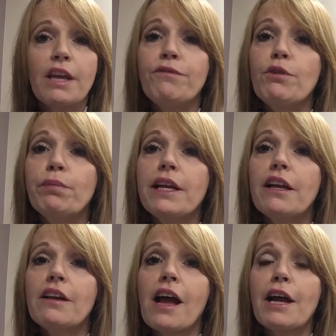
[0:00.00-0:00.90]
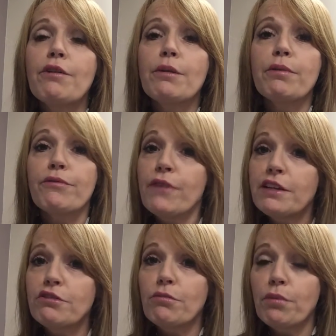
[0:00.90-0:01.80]
If you plan on hiring a
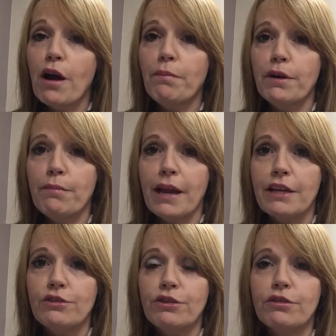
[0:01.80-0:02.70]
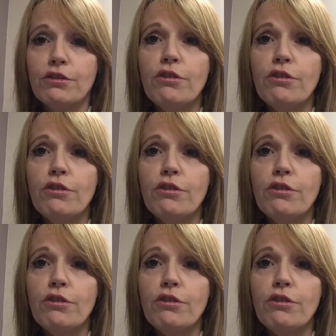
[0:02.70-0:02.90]
professional property manager,